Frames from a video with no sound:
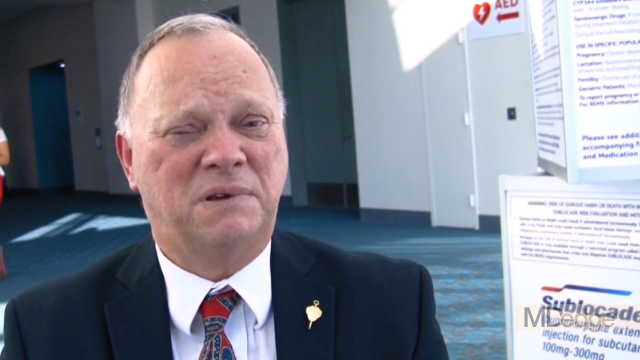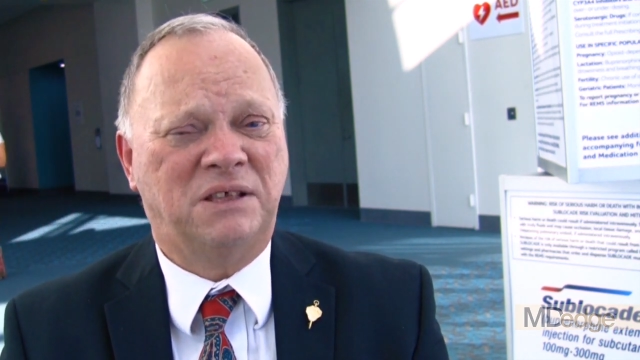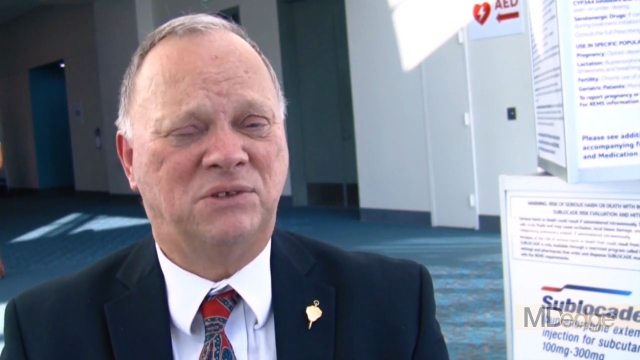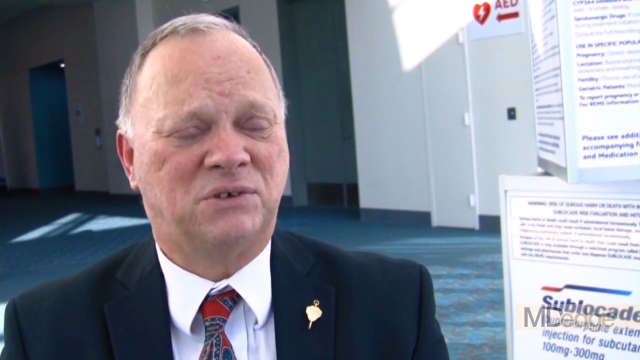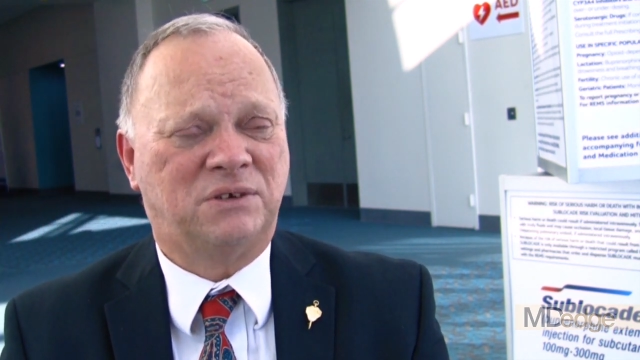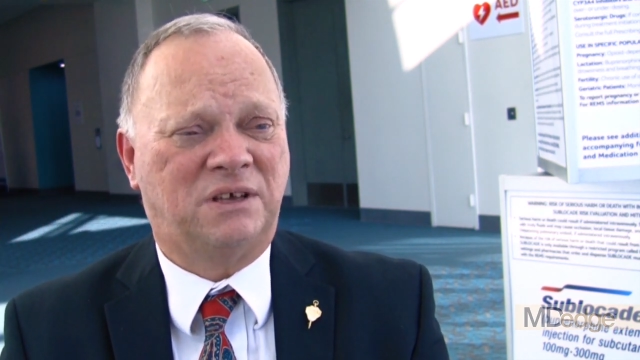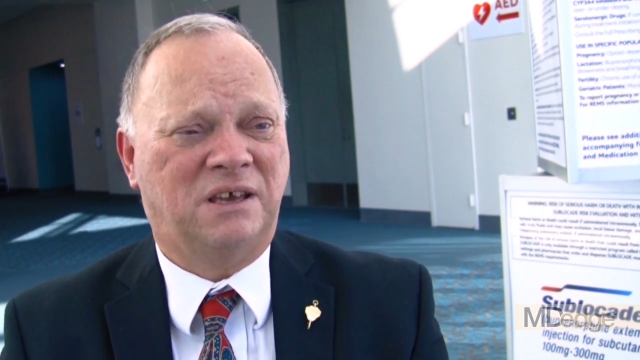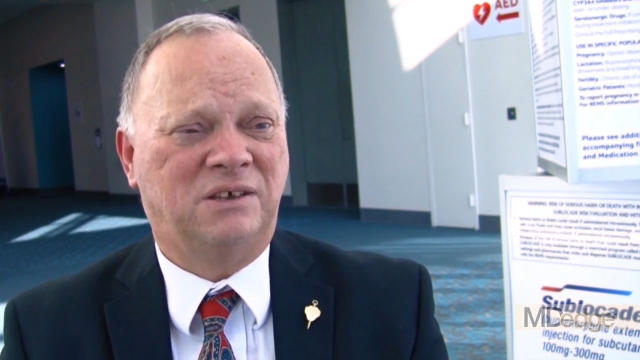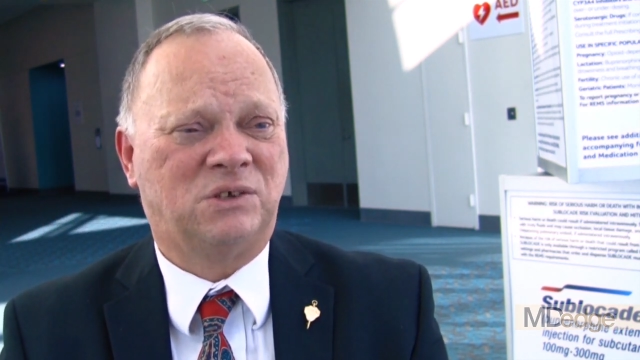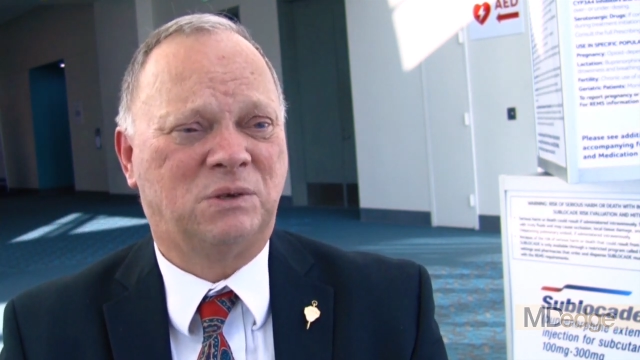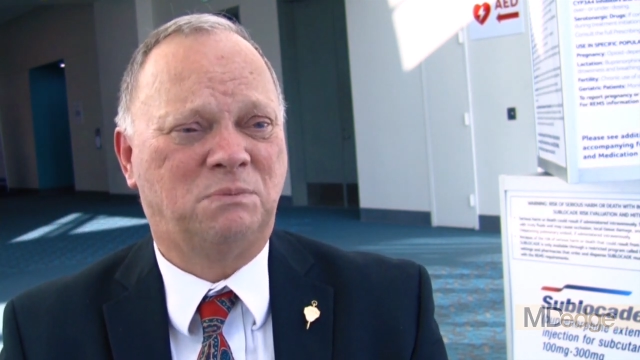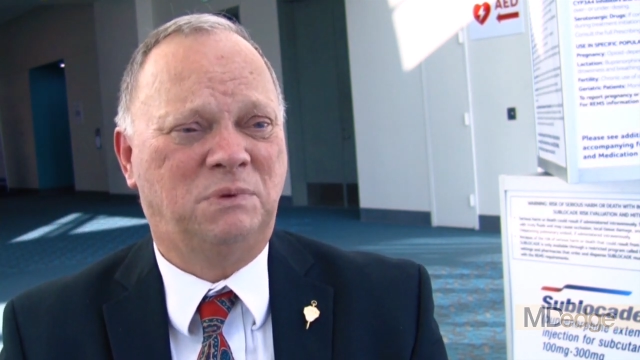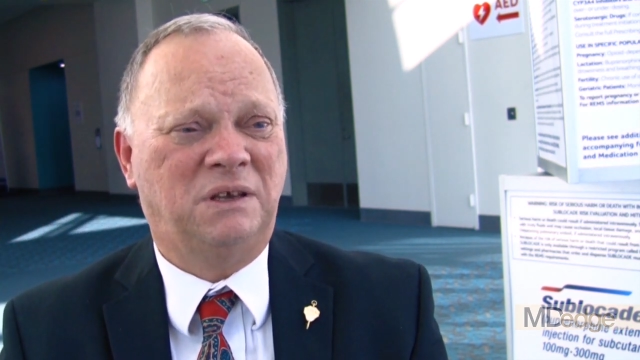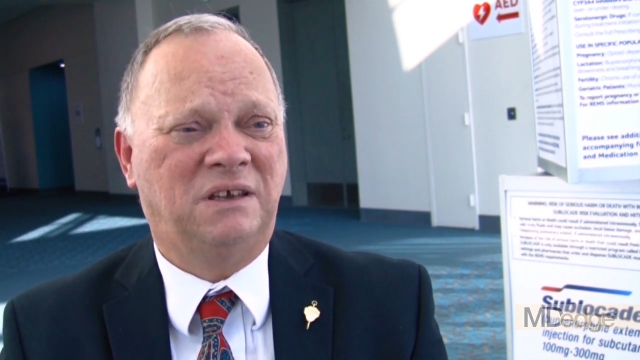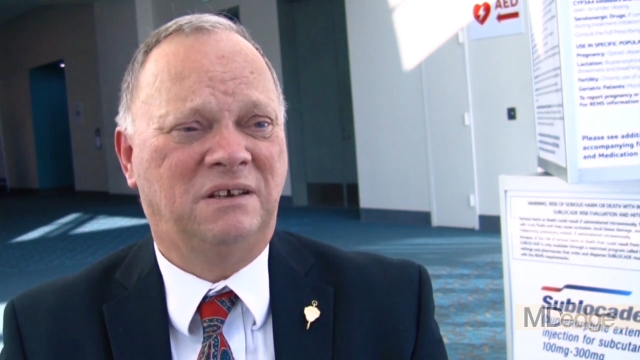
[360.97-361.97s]

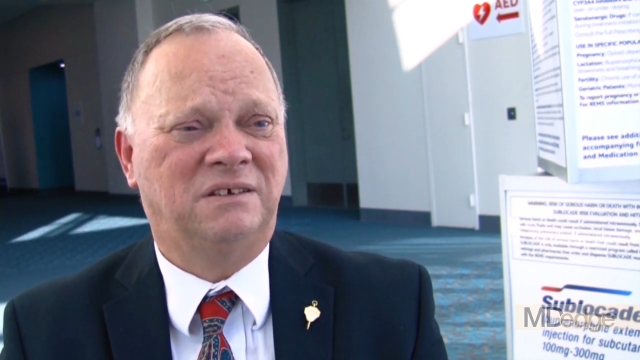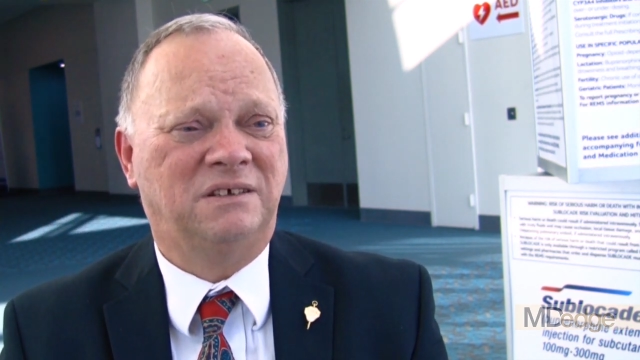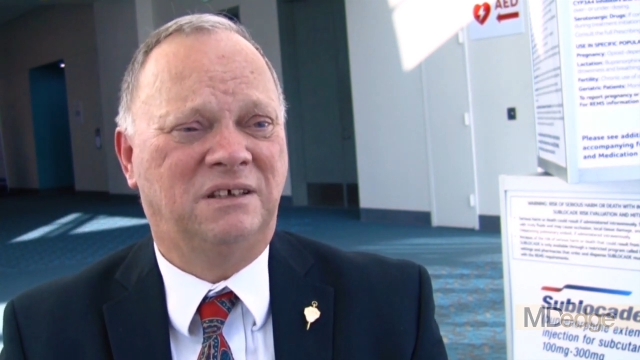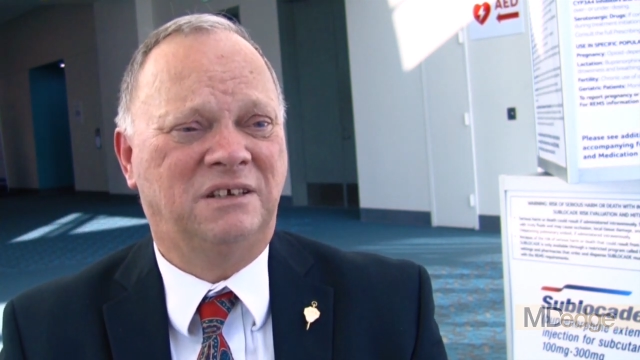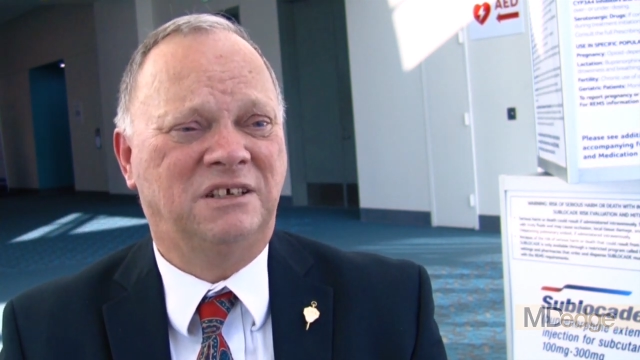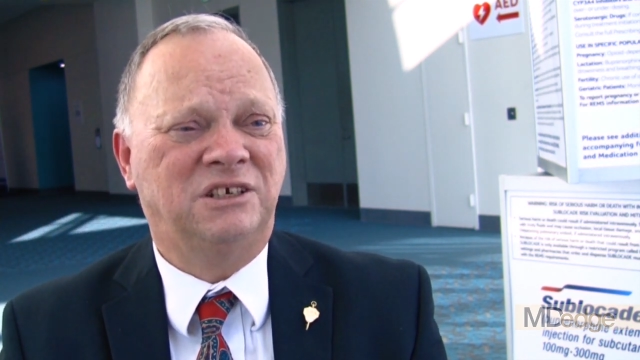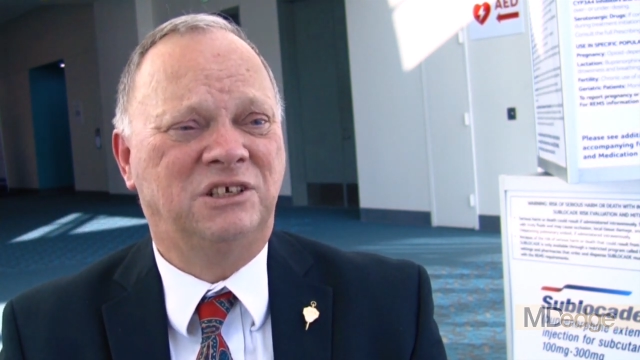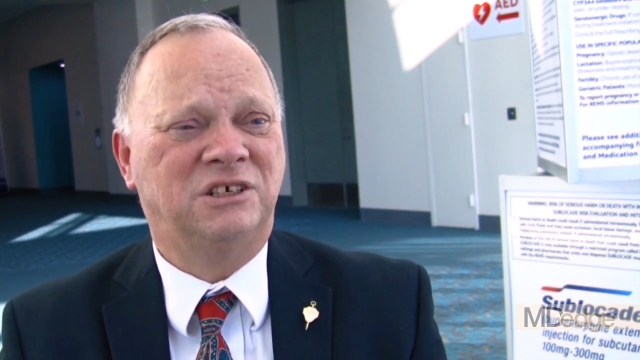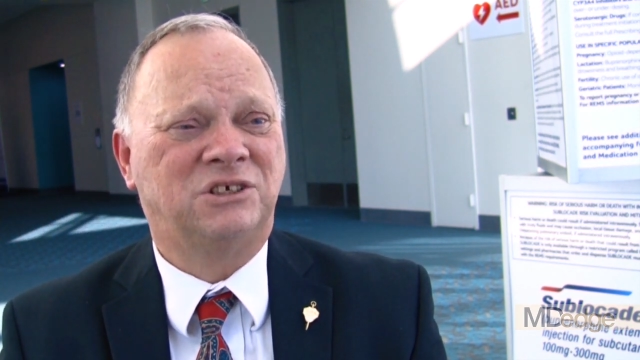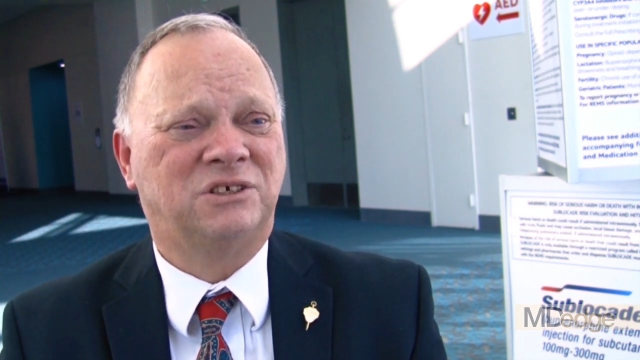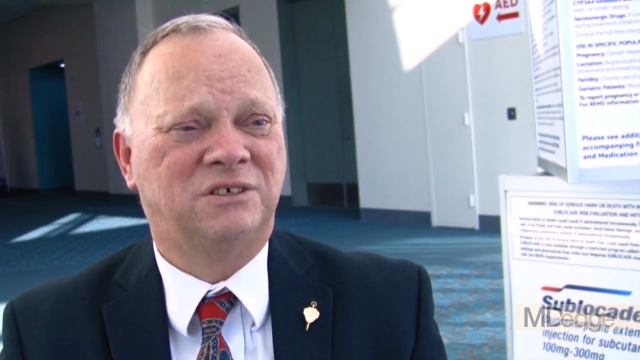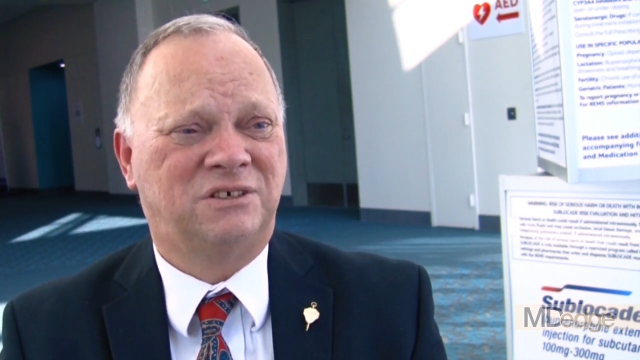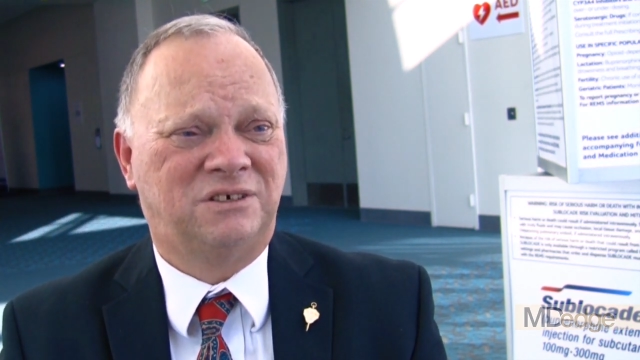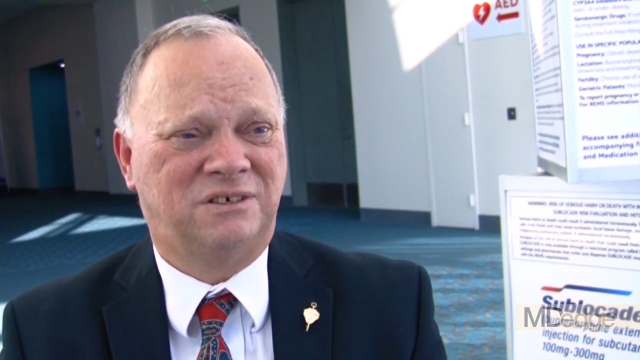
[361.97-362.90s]
benzodiazepine in addition